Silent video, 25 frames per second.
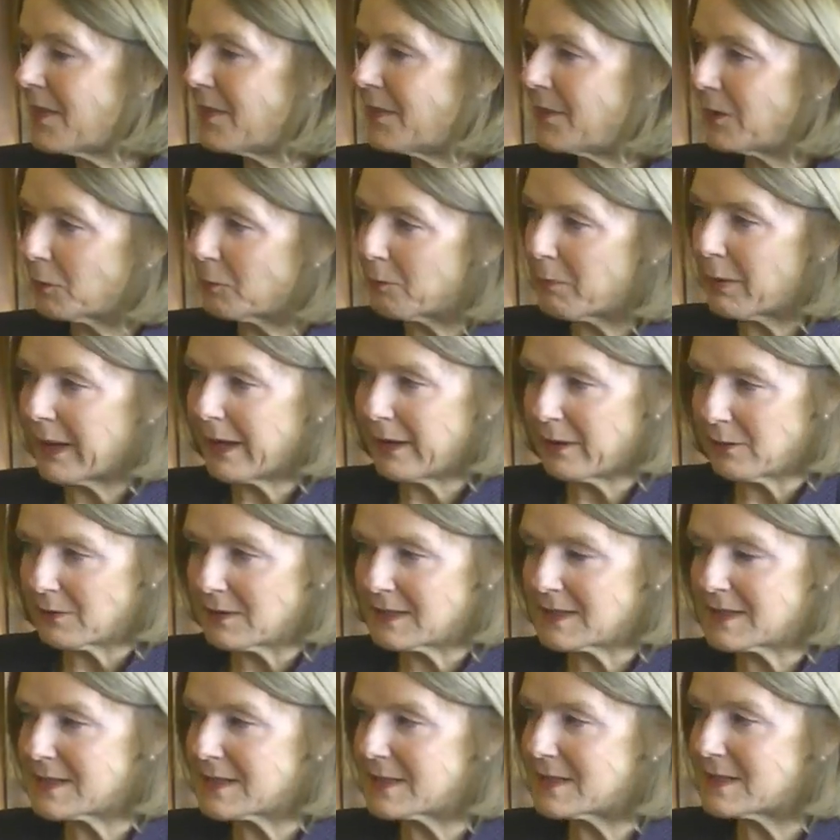their
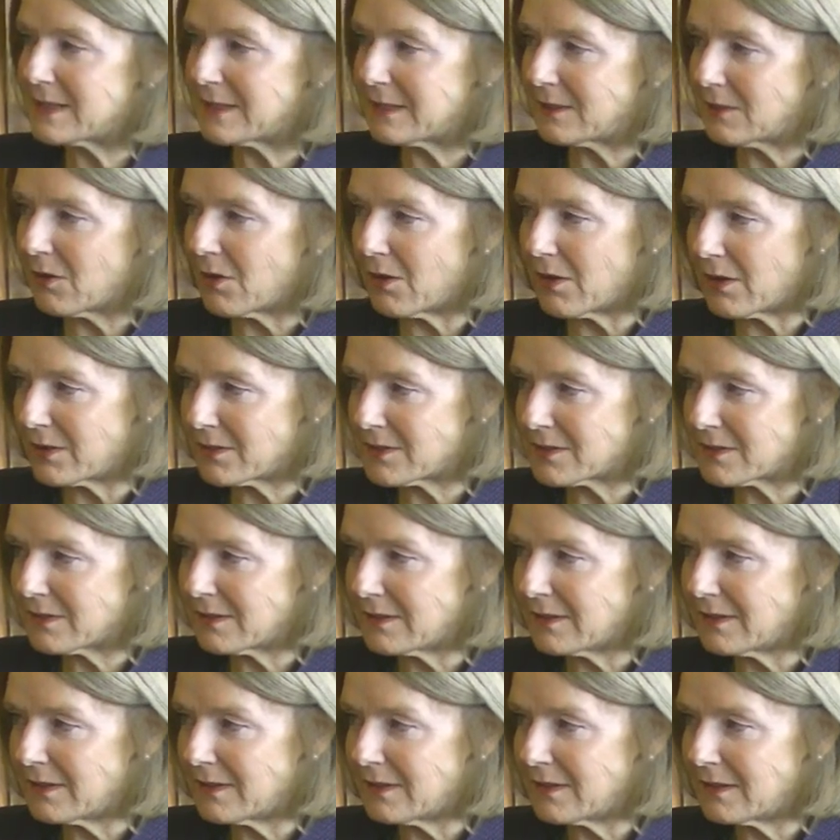parents did not
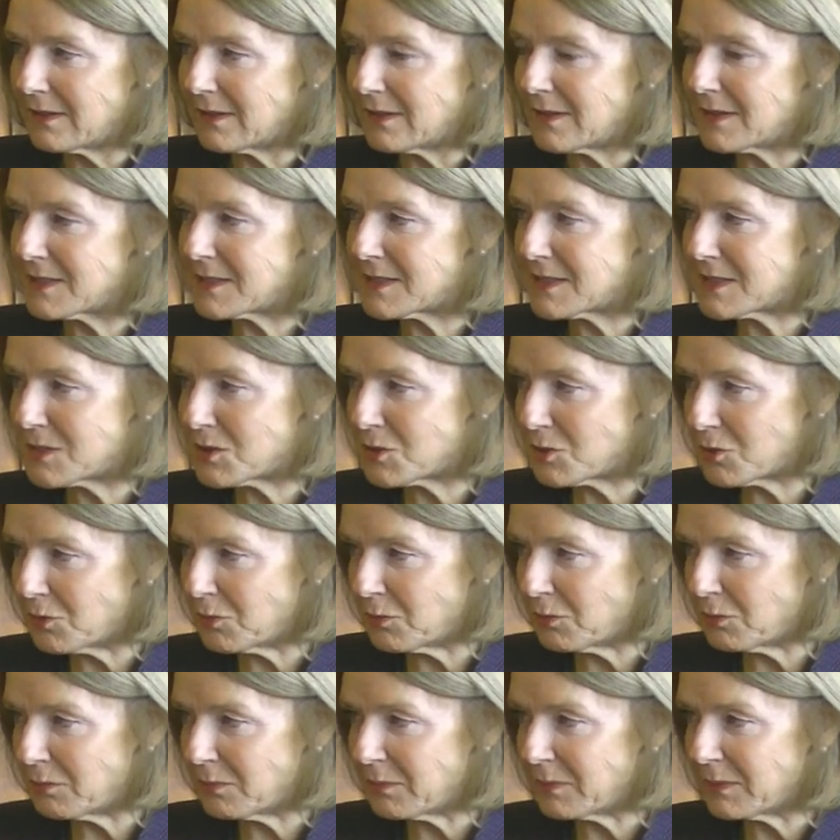
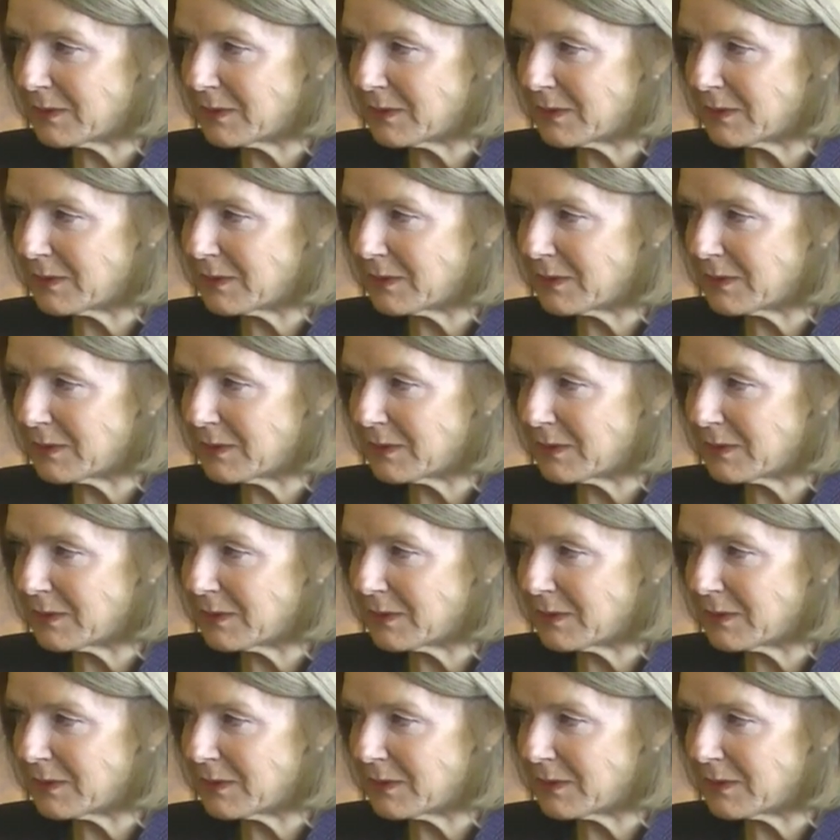assume.